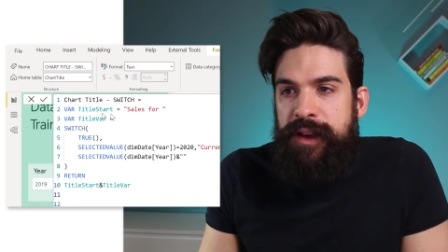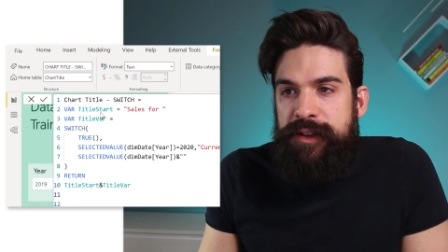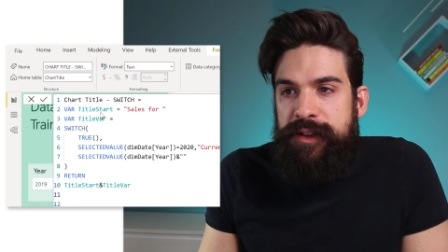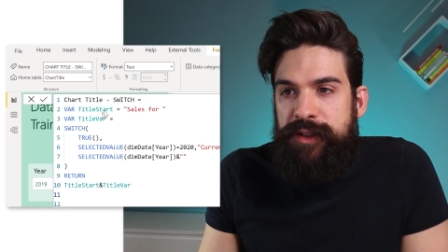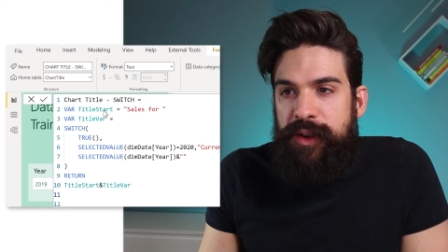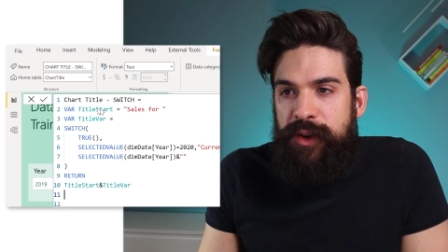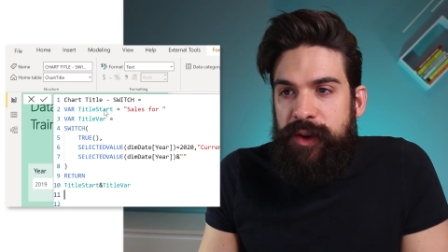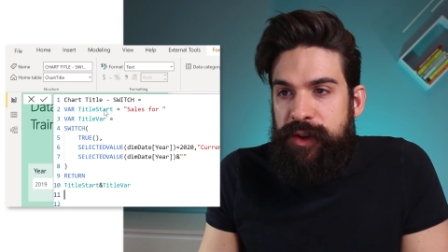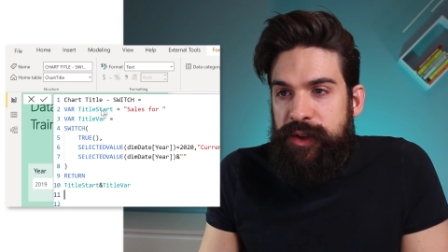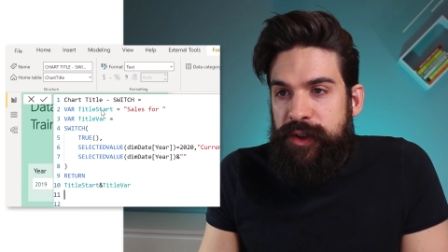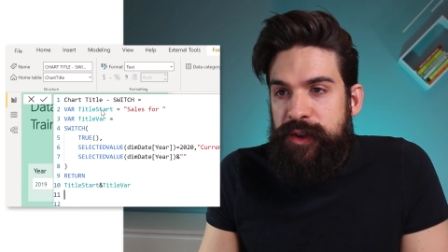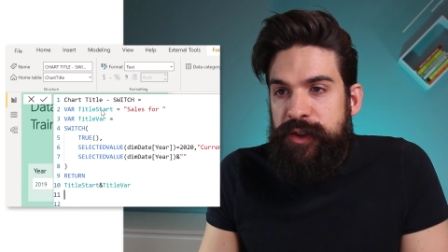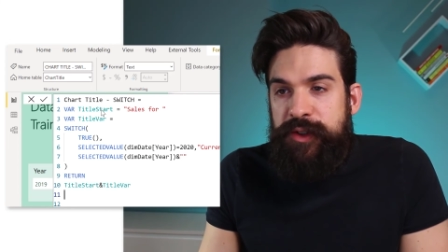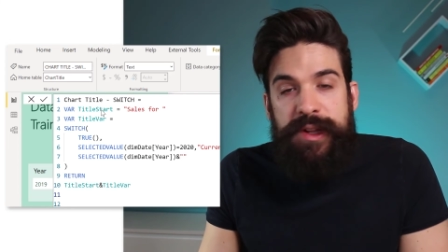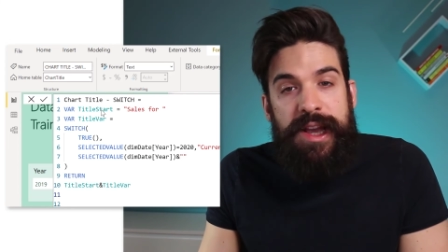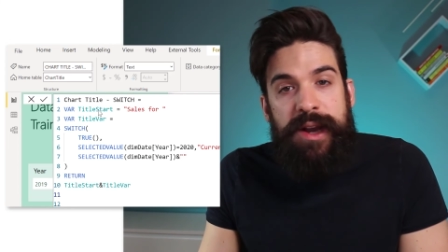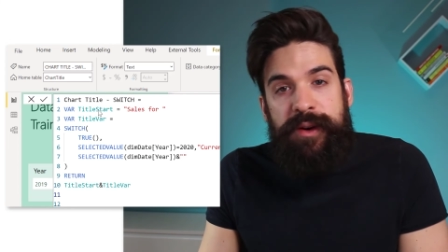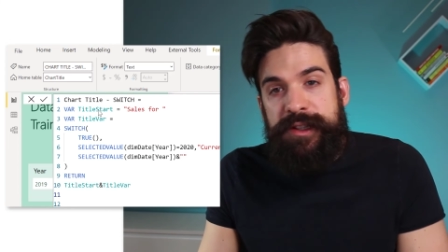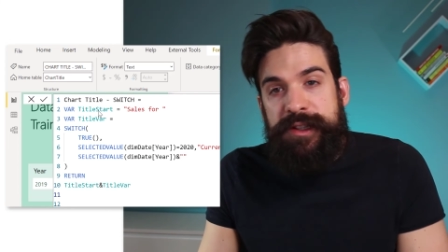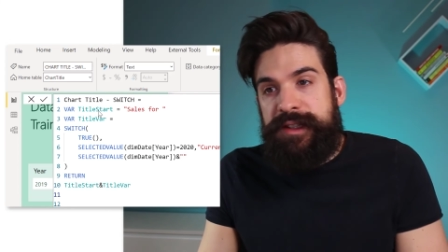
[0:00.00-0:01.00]
So
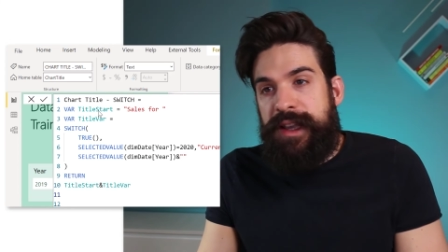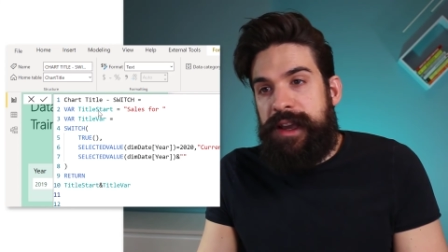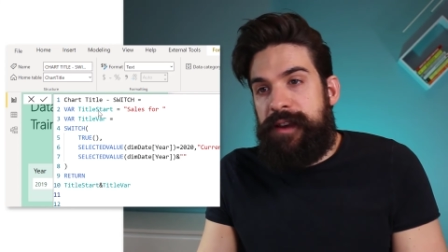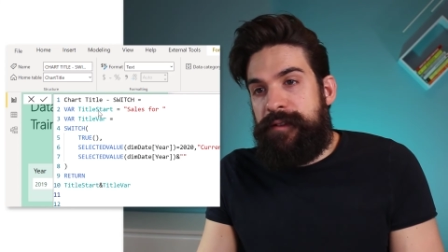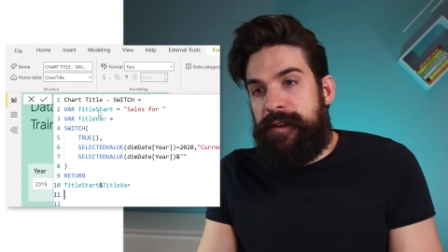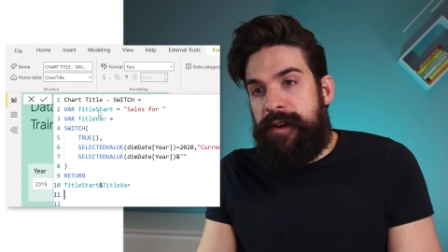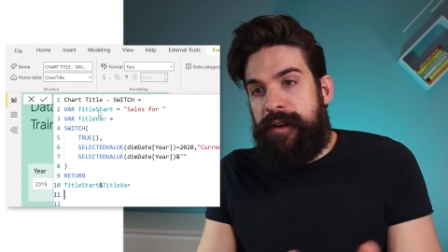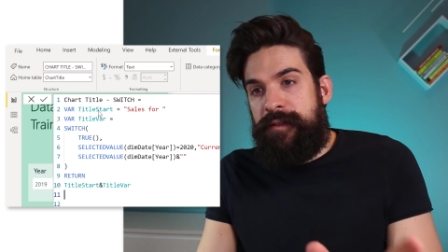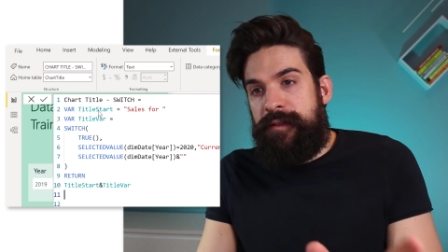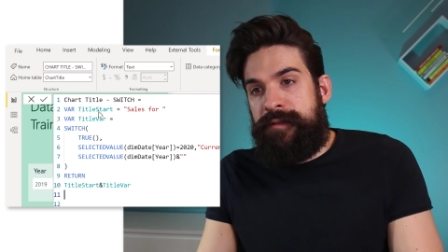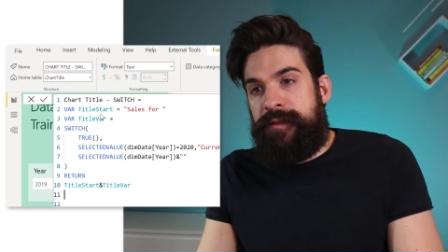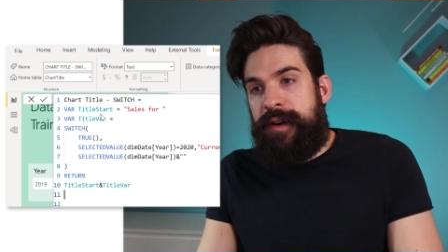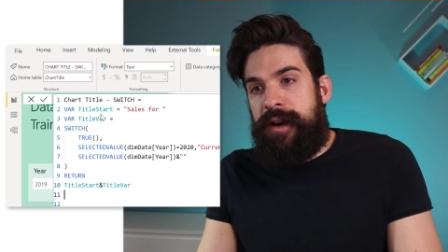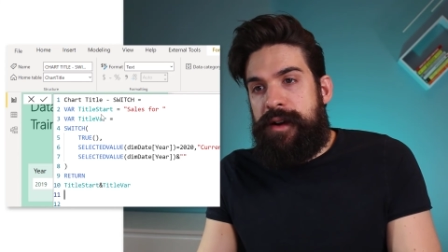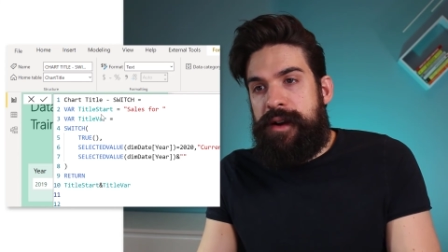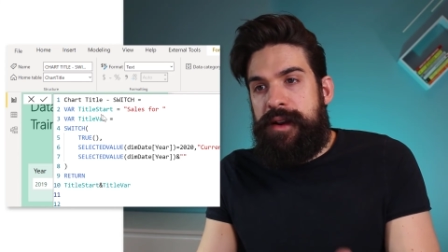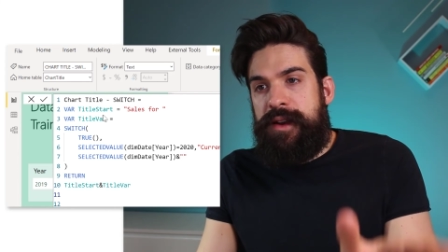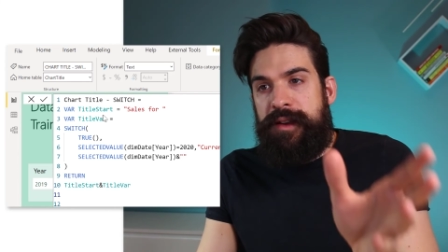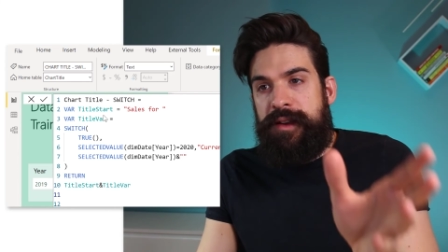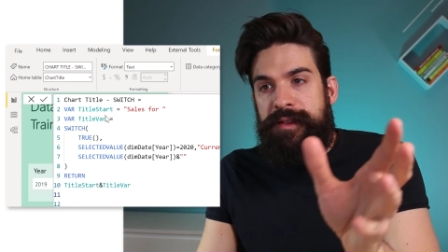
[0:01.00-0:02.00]
usually I would say
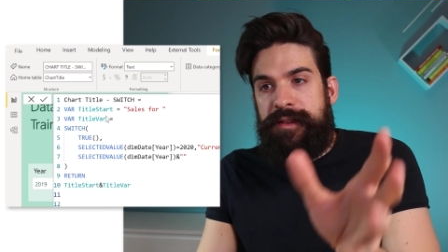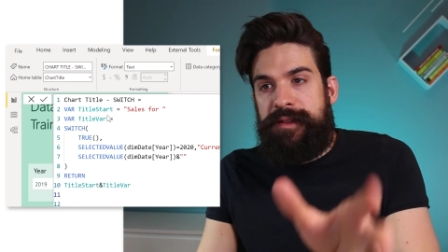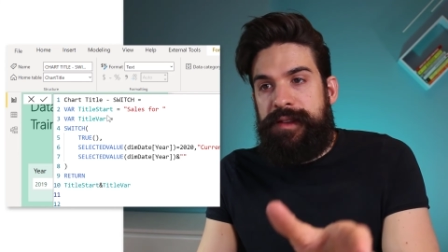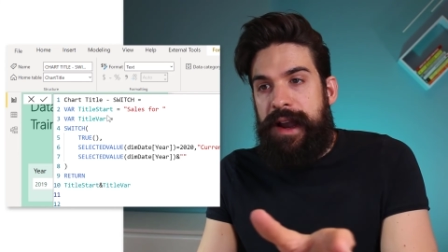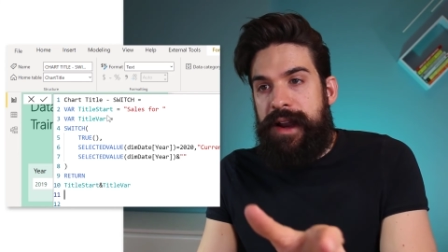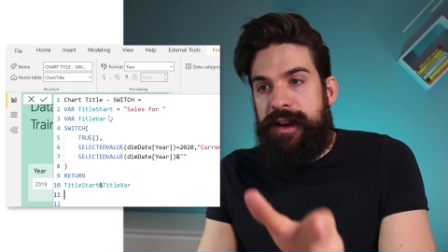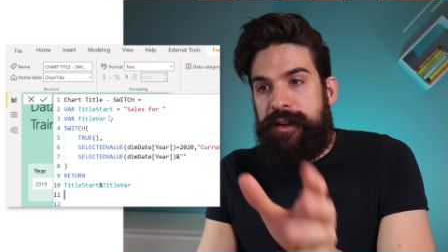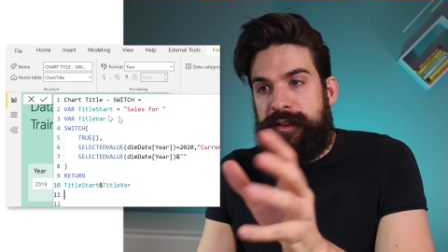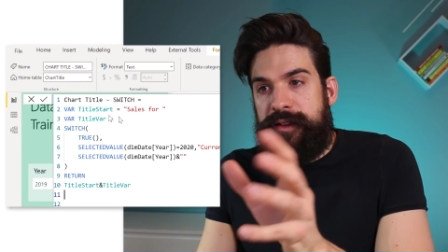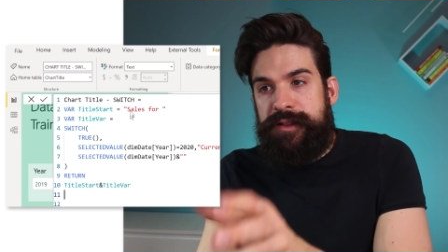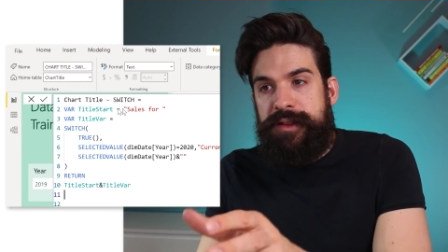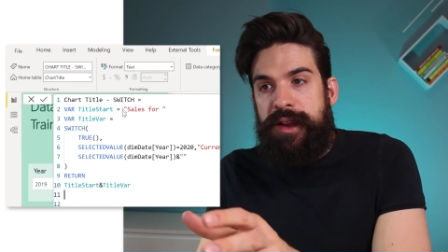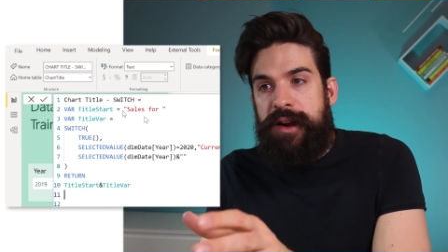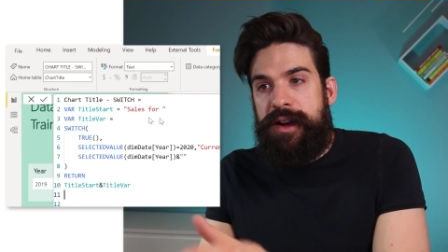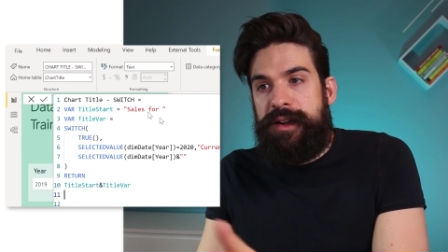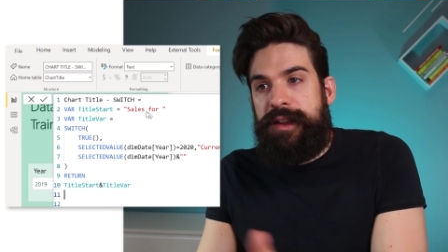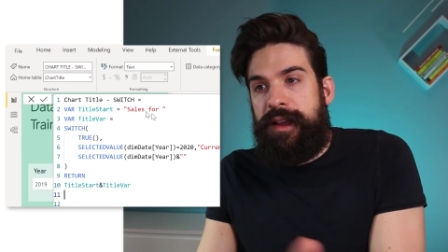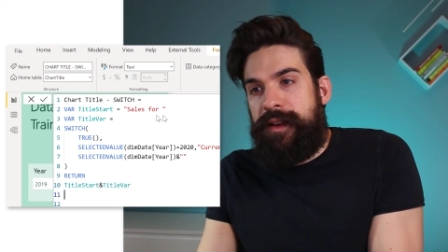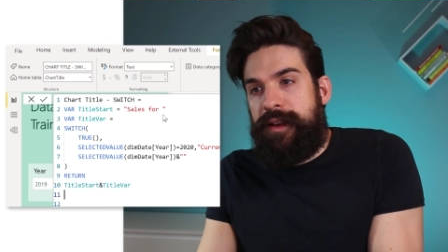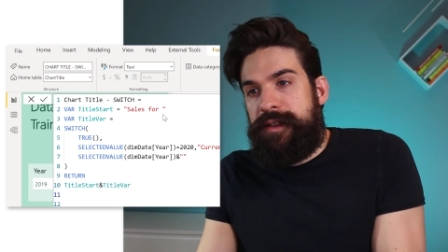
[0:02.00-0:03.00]
var title
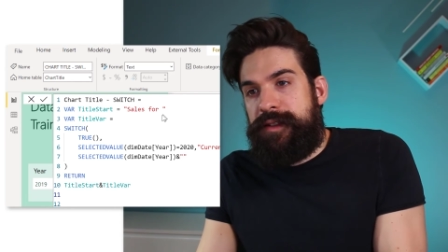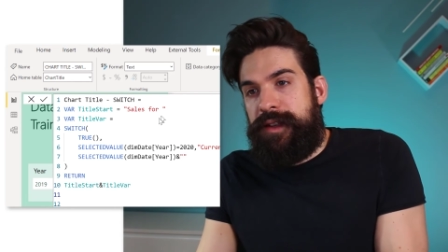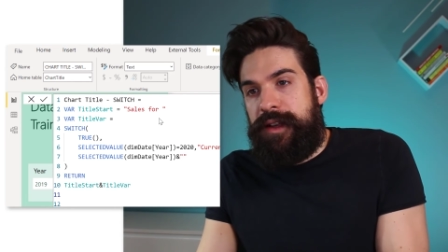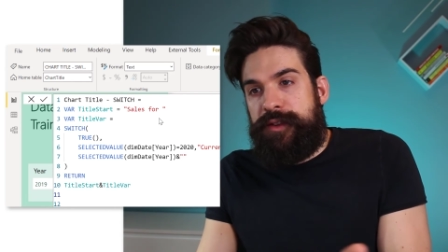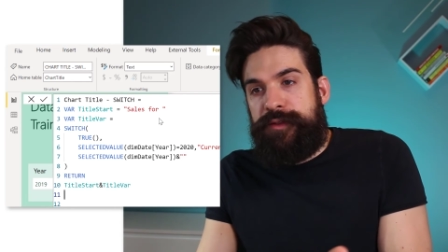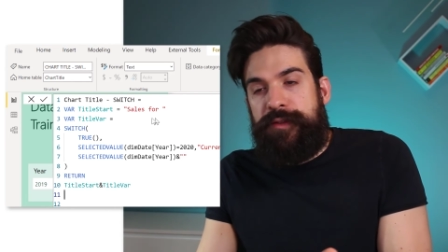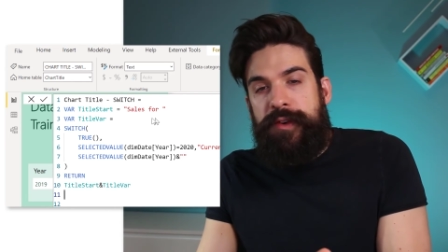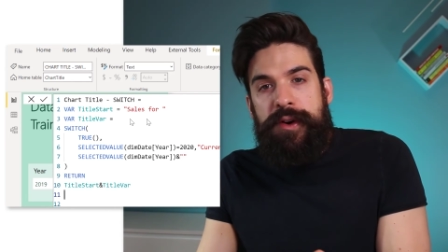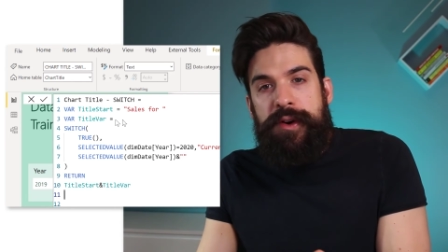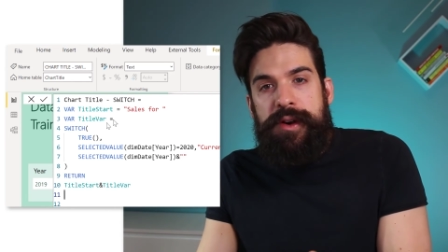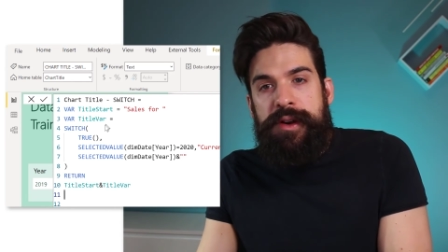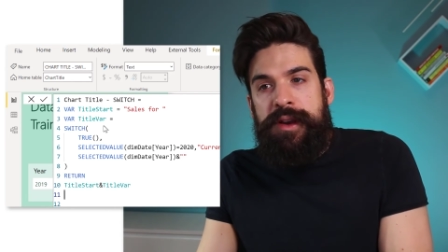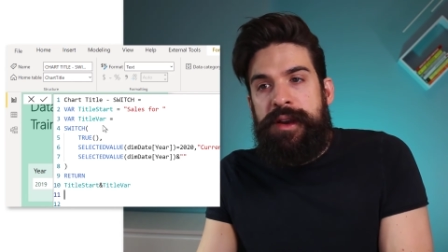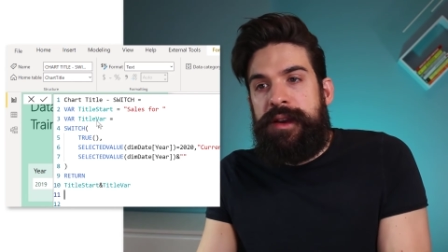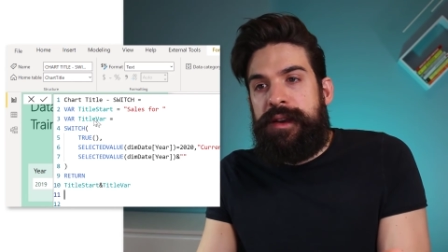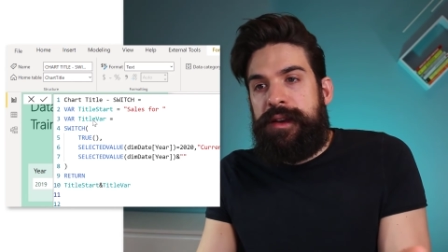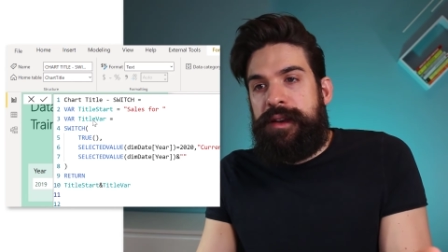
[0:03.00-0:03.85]
start sales for,